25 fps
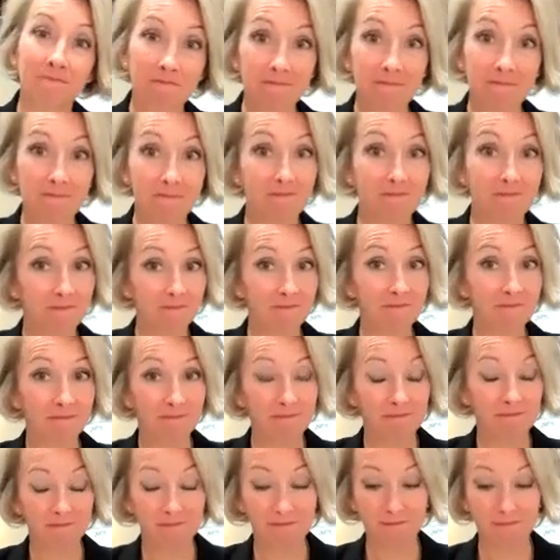
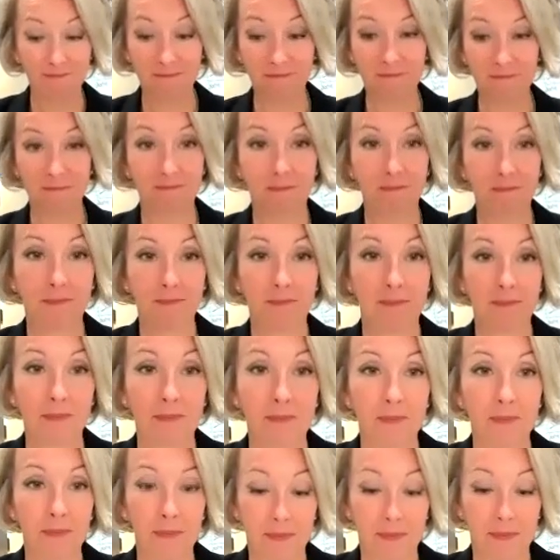
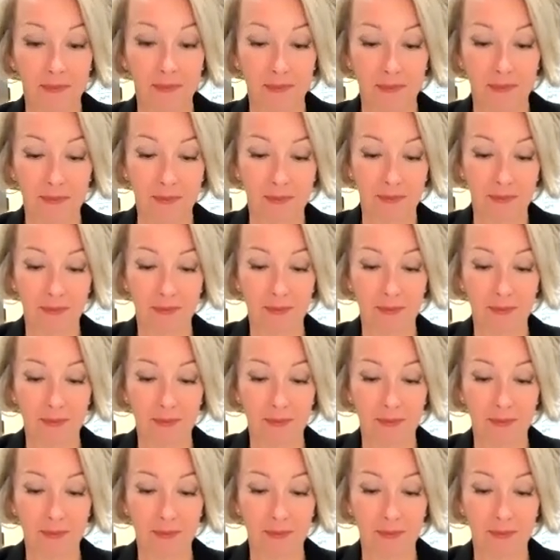No words are spoken by the person on screen.